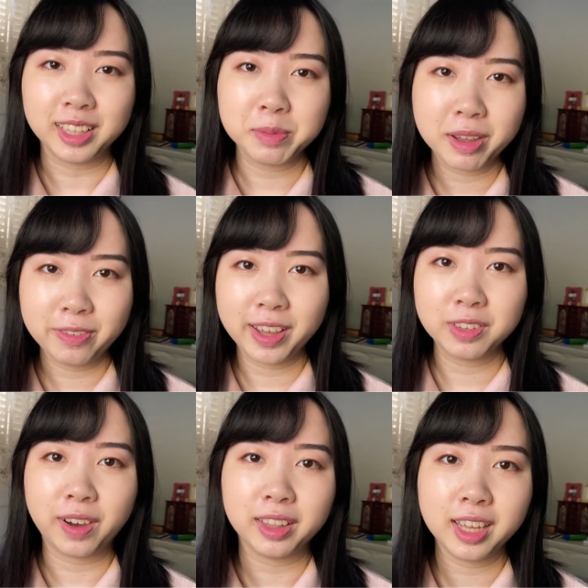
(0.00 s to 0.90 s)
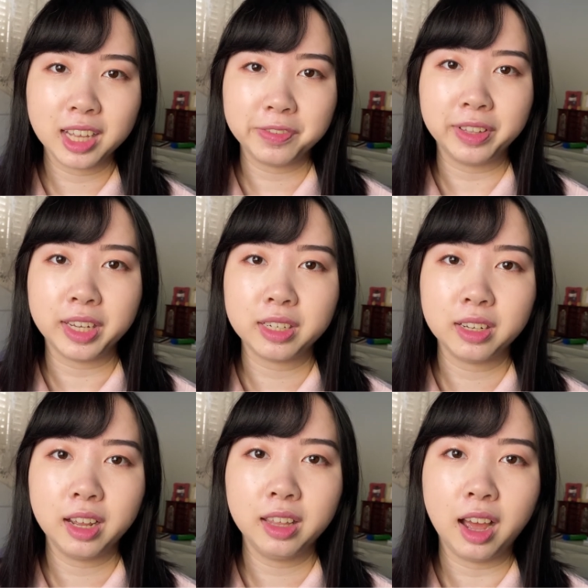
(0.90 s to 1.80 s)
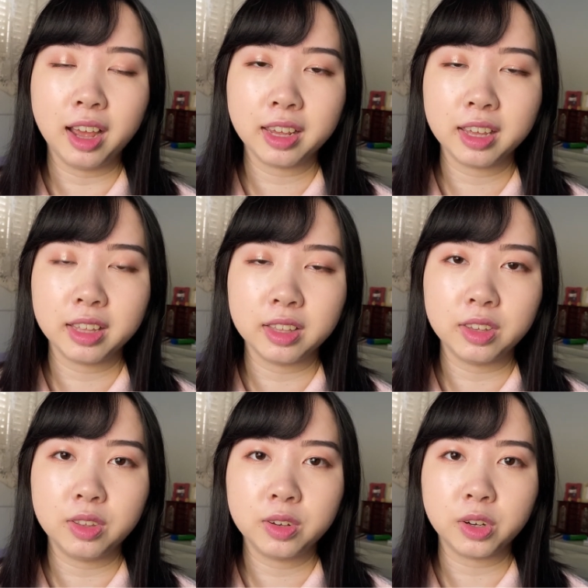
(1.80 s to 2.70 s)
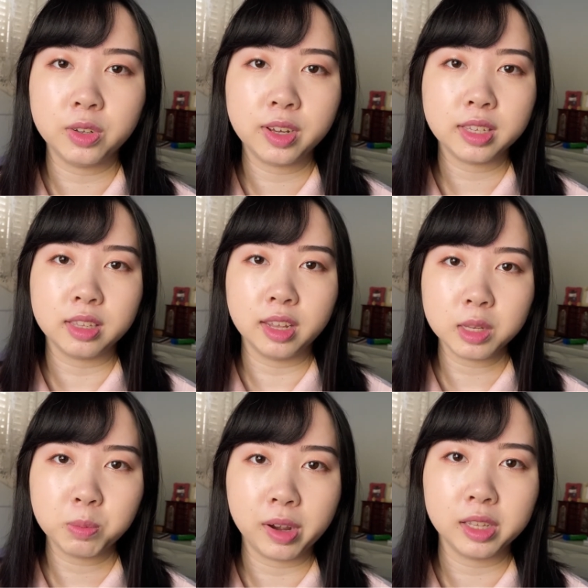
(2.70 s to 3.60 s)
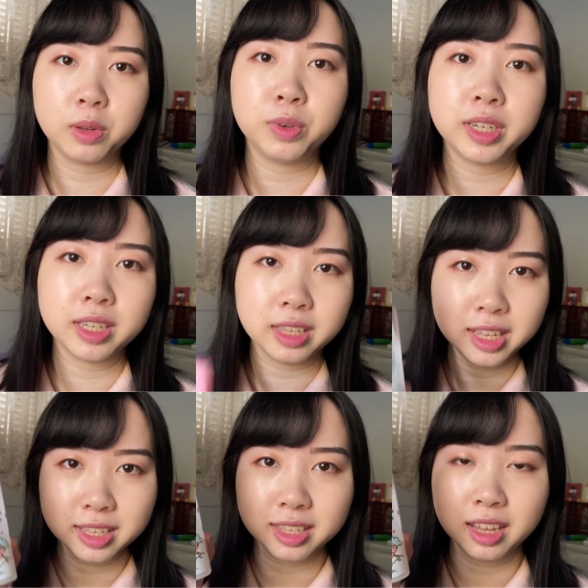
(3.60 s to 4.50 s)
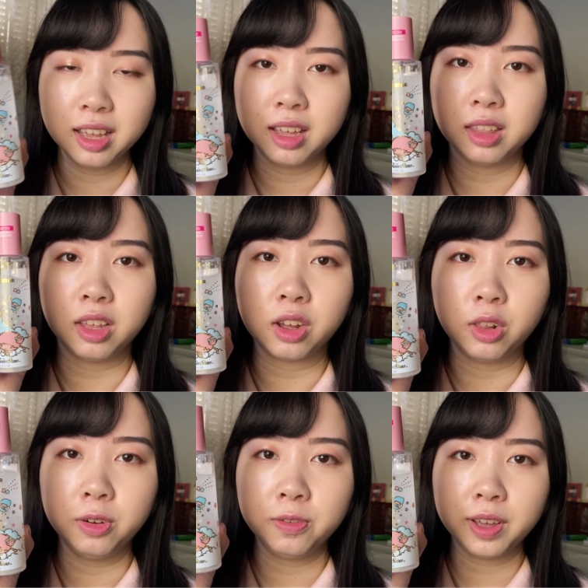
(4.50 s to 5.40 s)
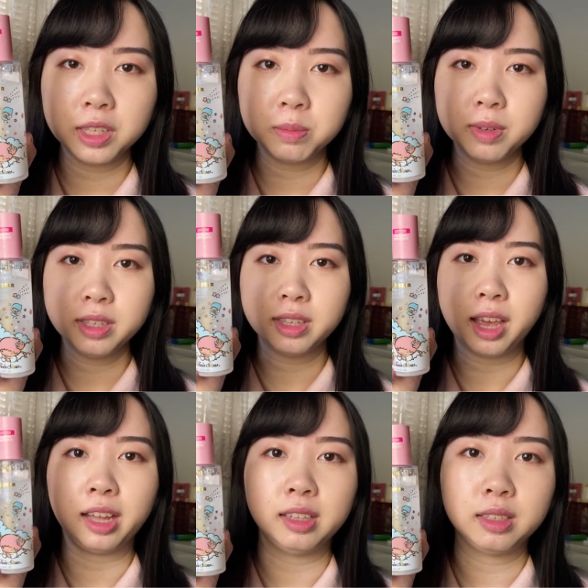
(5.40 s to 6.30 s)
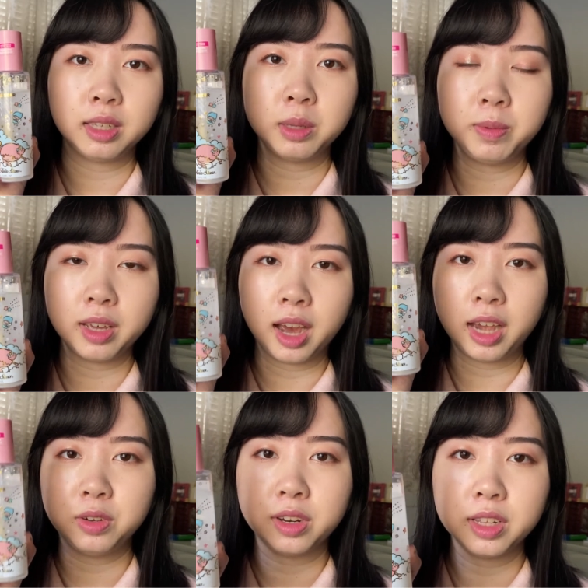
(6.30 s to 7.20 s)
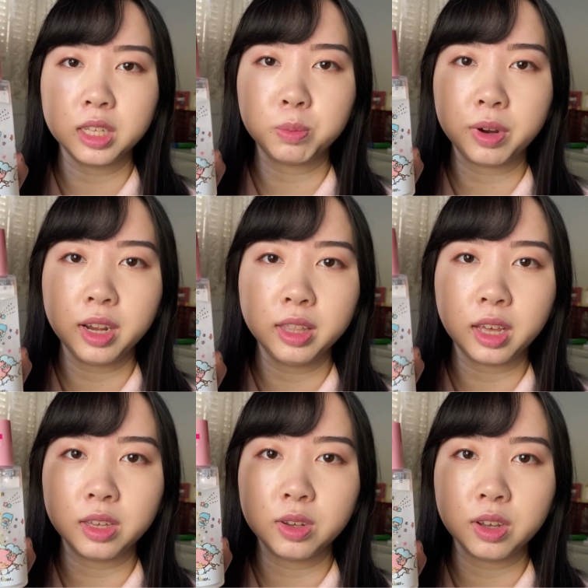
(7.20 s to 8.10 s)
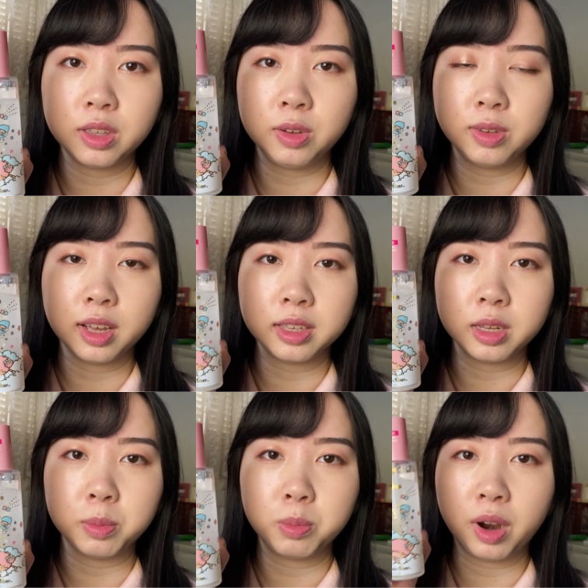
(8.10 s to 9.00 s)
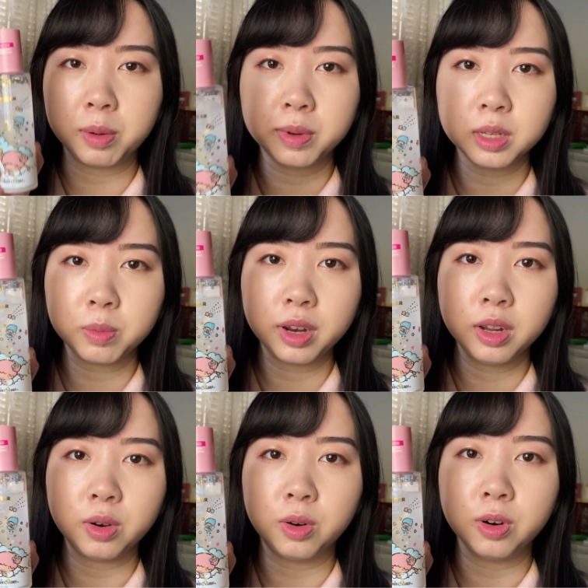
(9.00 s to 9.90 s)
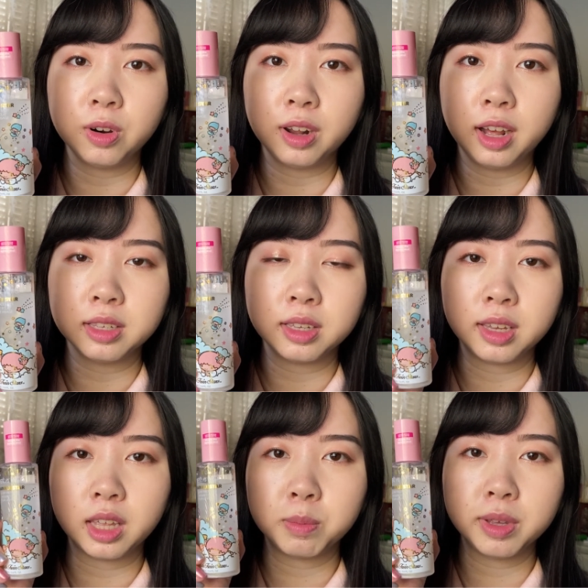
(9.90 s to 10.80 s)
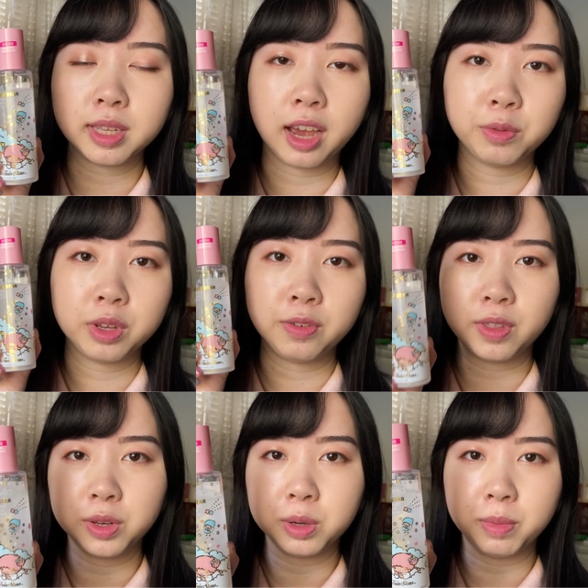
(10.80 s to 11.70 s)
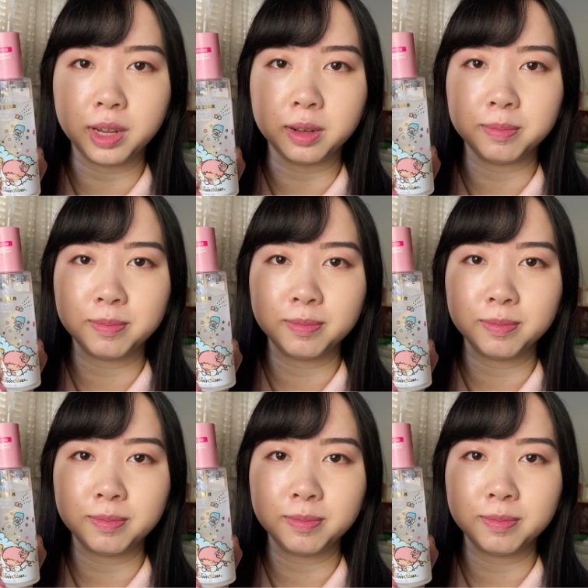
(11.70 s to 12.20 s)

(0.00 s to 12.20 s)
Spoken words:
that my face finally has foundation on, I can show you guys the next product, which is this, the Glow Face Mist. And it's said to be a hydrating spray that you can use as a priming spray or as a setting mist after you finish your makeup.